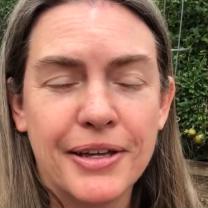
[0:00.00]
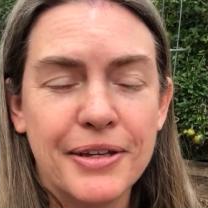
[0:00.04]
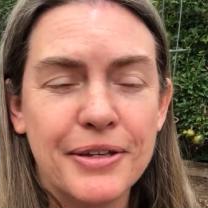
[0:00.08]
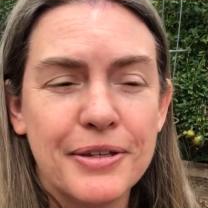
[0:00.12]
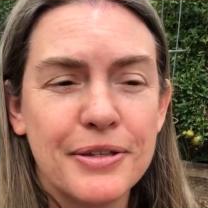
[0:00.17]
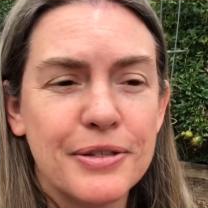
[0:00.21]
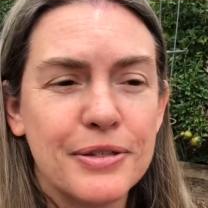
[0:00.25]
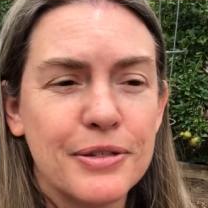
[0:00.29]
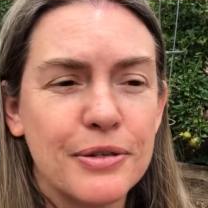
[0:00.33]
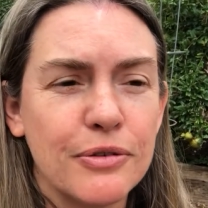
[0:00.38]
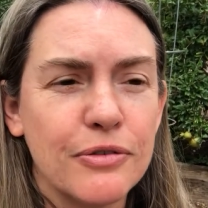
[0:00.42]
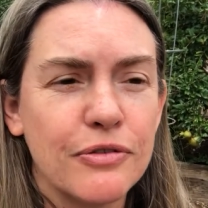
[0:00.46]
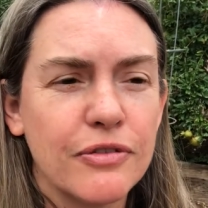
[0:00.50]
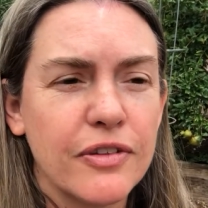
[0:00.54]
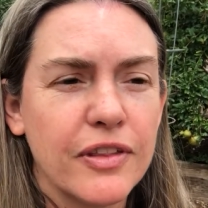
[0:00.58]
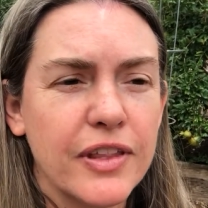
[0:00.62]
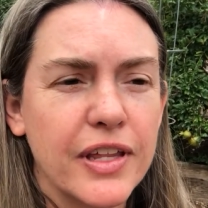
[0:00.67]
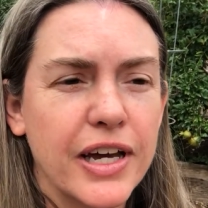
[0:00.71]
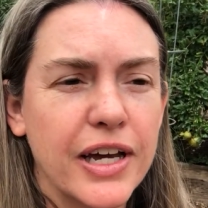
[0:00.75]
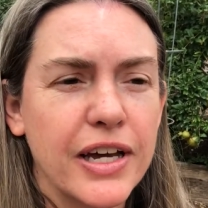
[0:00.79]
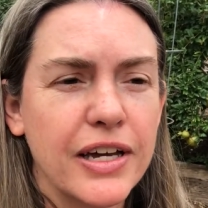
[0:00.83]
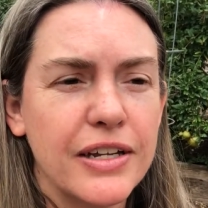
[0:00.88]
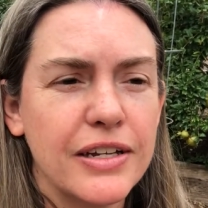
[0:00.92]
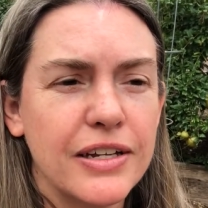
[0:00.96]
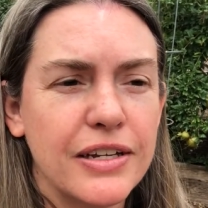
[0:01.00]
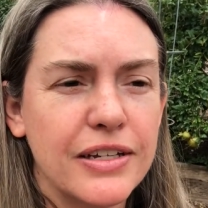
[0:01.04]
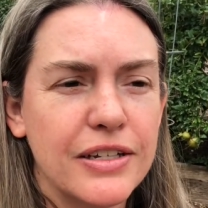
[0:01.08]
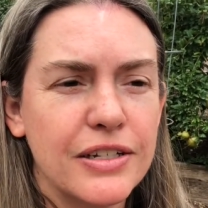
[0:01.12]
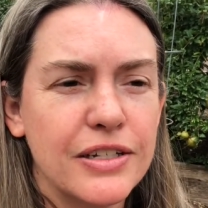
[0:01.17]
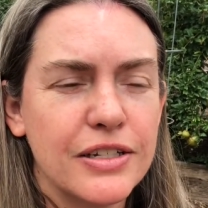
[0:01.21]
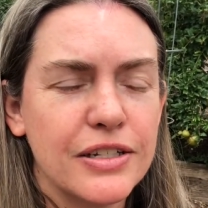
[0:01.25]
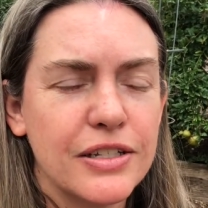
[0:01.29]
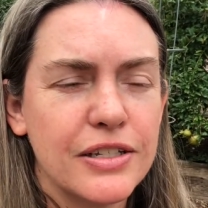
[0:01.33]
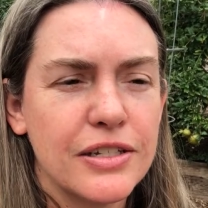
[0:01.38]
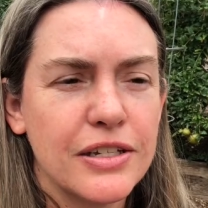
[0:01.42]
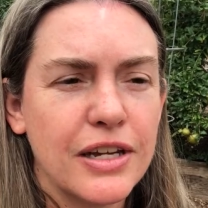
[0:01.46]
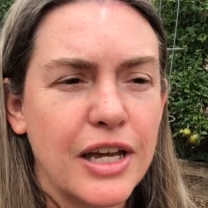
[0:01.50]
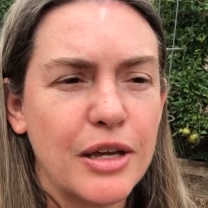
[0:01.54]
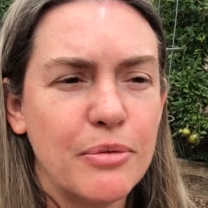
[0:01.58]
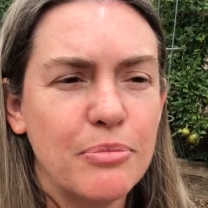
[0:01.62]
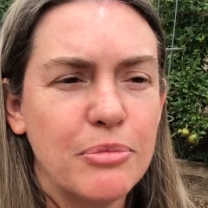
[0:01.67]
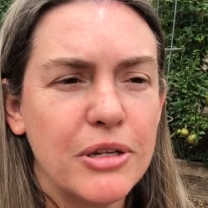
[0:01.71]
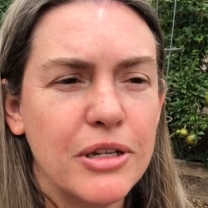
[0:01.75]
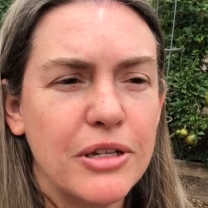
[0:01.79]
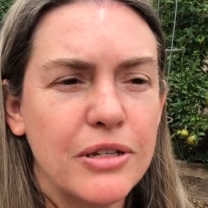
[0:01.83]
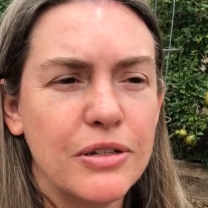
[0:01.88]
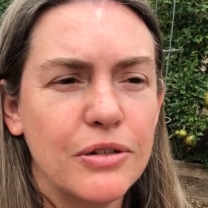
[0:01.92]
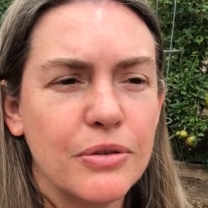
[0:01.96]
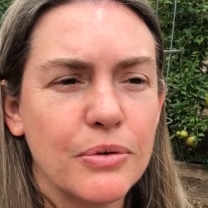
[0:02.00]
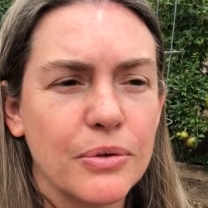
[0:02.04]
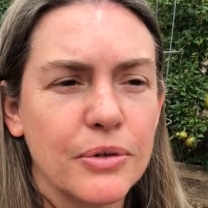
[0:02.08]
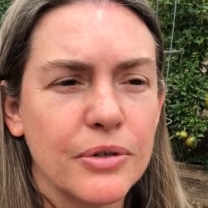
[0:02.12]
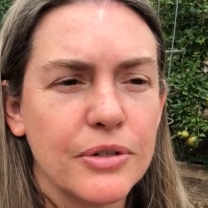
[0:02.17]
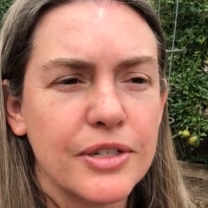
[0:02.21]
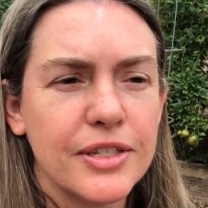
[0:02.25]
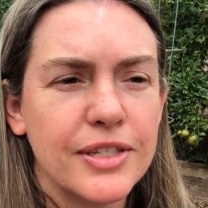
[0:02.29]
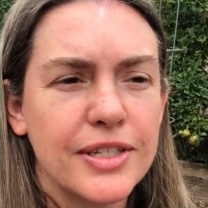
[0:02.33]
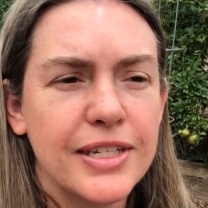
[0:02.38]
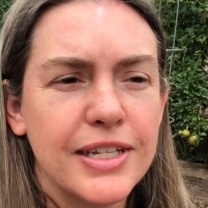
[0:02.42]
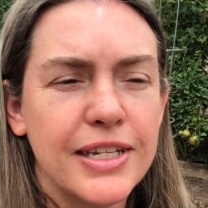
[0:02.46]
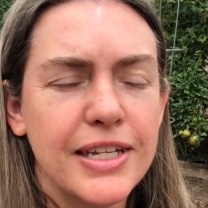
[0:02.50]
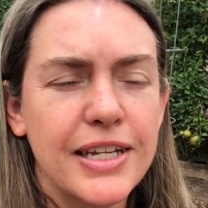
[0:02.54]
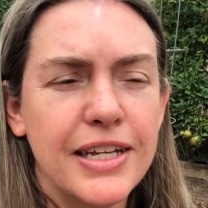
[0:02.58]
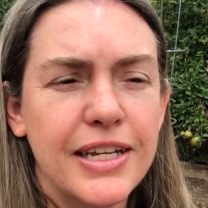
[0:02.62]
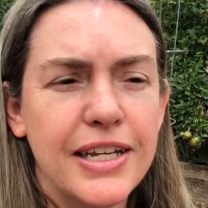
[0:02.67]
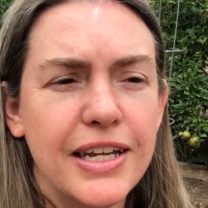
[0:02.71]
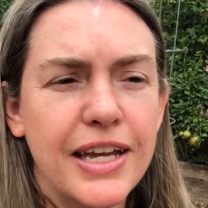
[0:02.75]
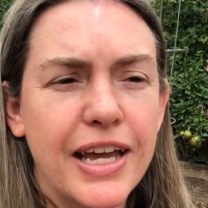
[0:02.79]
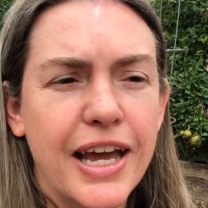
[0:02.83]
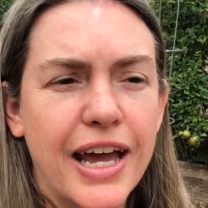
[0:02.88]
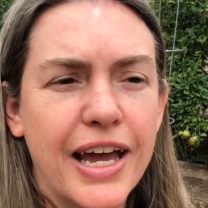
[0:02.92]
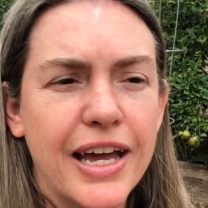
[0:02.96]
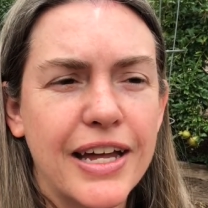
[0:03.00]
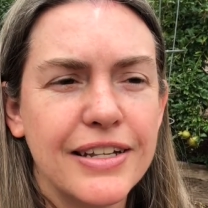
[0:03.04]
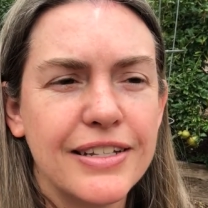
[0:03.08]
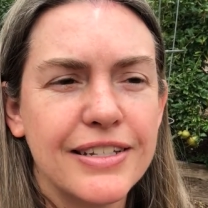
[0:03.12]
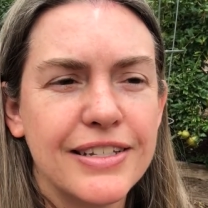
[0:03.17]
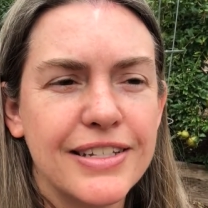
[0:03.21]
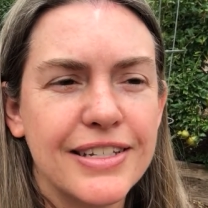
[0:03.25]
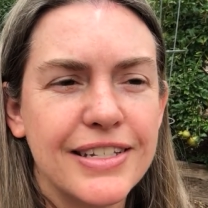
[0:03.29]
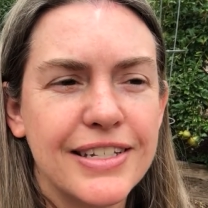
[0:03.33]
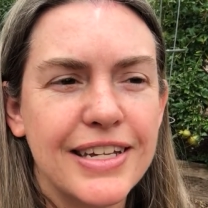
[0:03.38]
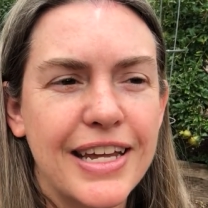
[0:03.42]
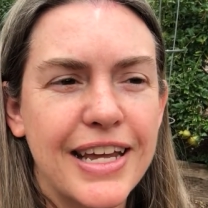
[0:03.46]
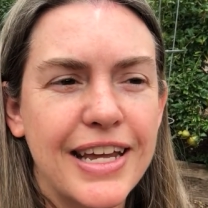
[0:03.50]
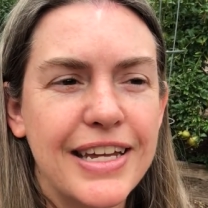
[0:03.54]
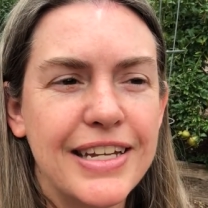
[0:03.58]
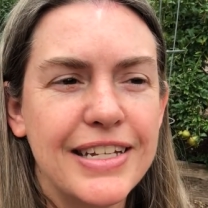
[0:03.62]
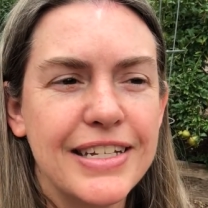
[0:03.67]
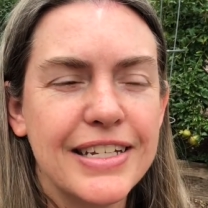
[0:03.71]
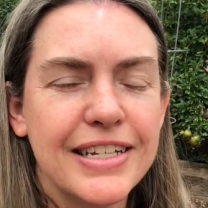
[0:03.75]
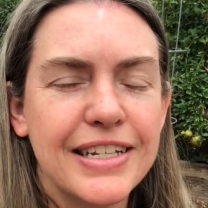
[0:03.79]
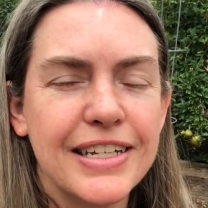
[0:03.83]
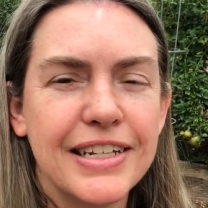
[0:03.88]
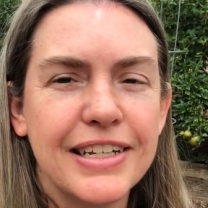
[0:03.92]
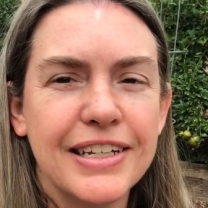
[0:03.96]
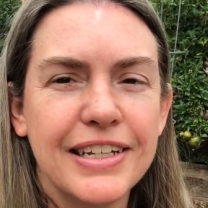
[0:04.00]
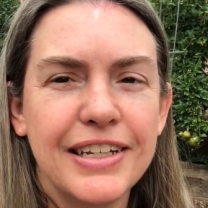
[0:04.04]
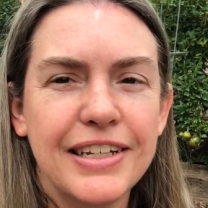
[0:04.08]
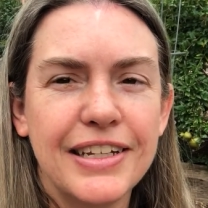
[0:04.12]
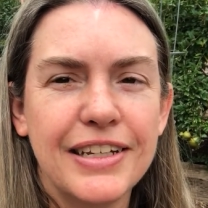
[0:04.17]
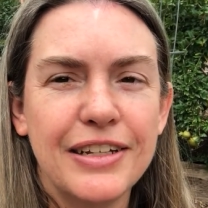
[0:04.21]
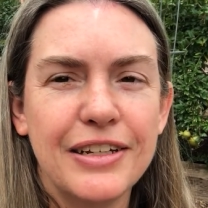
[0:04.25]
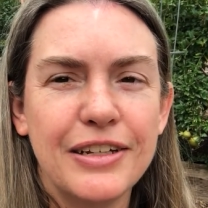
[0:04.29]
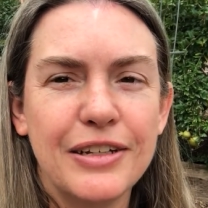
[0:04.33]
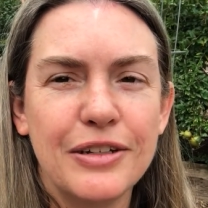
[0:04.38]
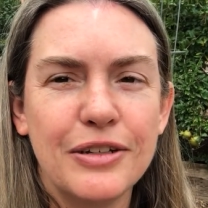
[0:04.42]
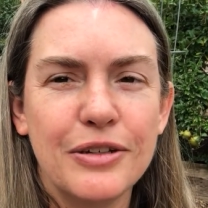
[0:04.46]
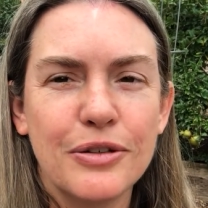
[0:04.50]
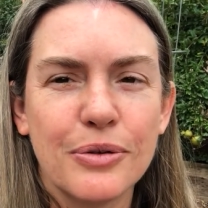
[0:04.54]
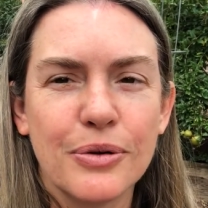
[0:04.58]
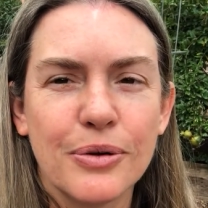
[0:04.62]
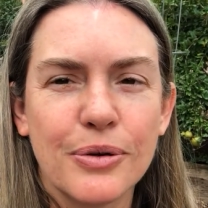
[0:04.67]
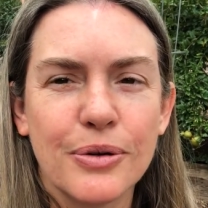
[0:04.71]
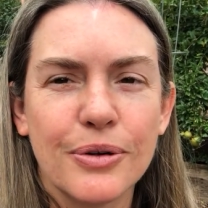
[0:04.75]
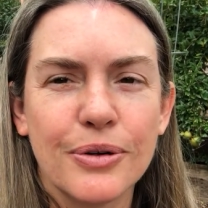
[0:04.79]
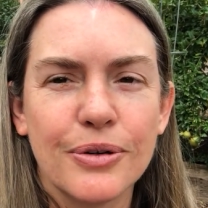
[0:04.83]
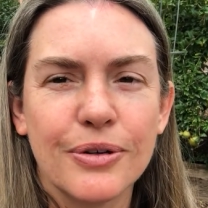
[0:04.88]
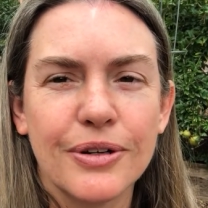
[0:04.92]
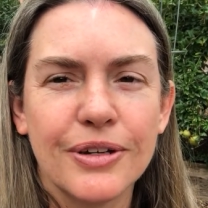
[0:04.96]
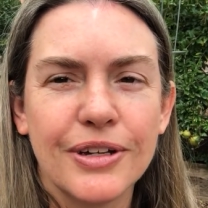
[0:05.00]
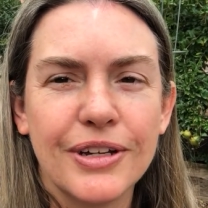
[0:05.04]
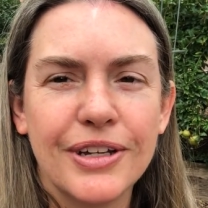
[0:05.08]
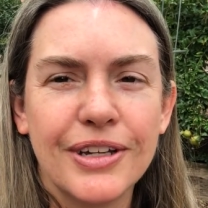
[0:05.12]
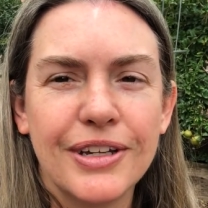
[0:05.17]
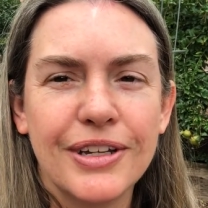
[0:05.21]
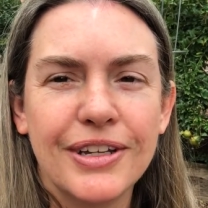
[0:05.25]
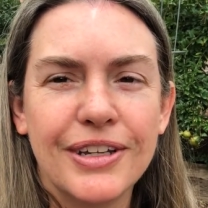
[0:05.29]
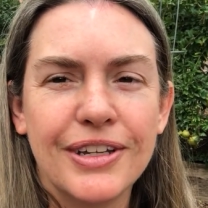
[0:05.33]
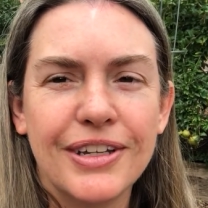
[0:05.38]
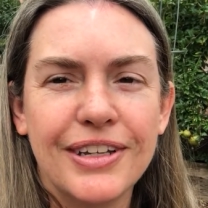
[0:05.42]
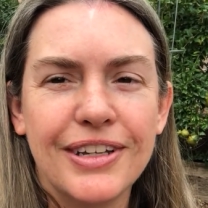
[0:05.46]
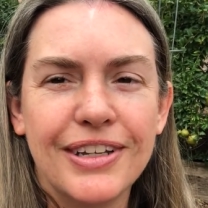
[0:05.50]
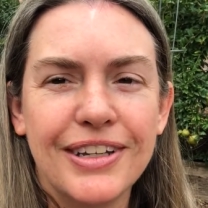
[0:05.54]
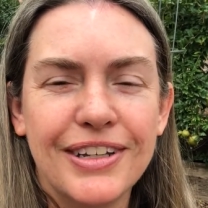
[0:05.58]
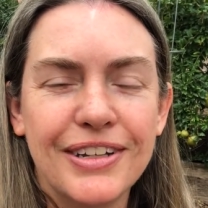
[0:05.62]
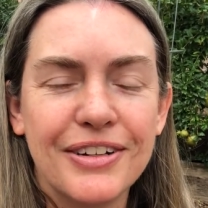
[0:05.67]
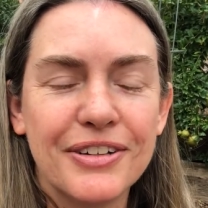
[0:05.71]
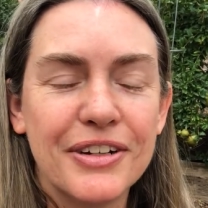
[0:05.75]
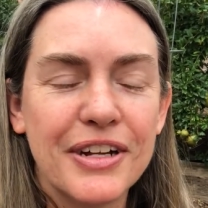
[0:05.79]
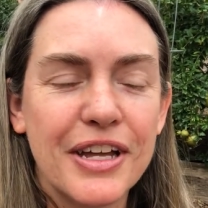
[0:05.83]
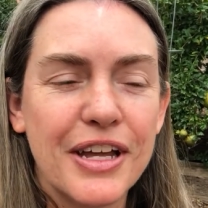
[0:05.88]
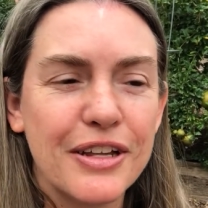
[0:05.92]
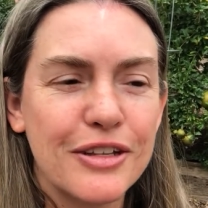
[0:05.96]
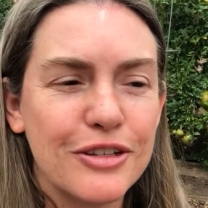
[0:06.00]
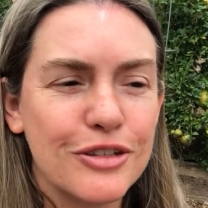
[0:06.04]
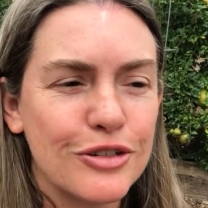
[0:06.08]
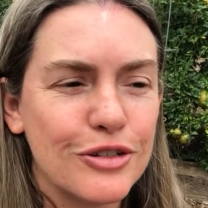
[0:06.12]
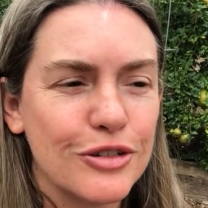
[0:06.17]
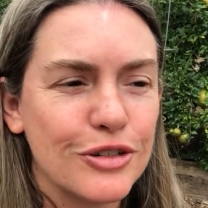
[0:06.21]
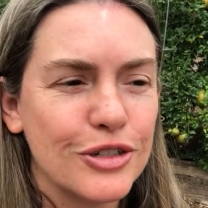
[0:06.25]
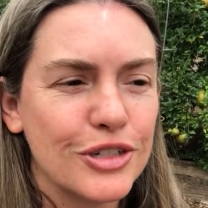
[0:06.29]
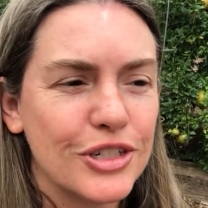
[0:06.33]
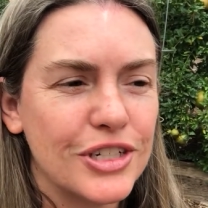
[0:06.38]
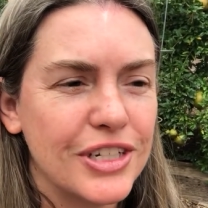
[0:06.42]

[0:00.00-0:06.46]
So for that, just type in your city and state in your internet search